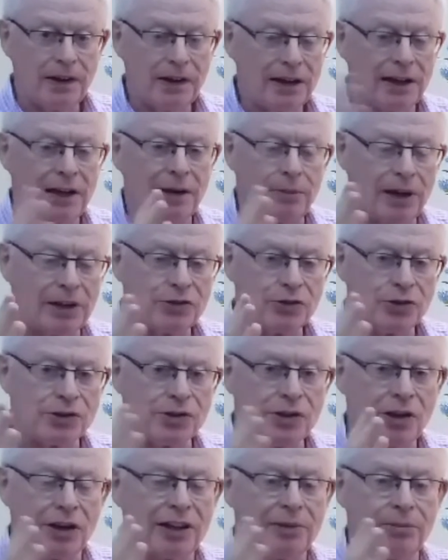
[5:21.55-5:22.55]
And I'm not just
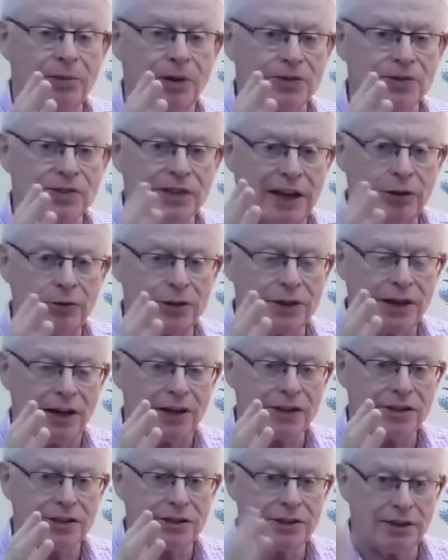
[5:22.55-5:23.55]
talking about sacred
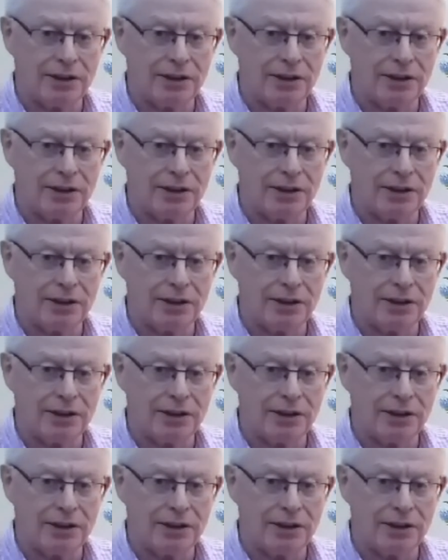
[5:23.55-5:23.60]
art,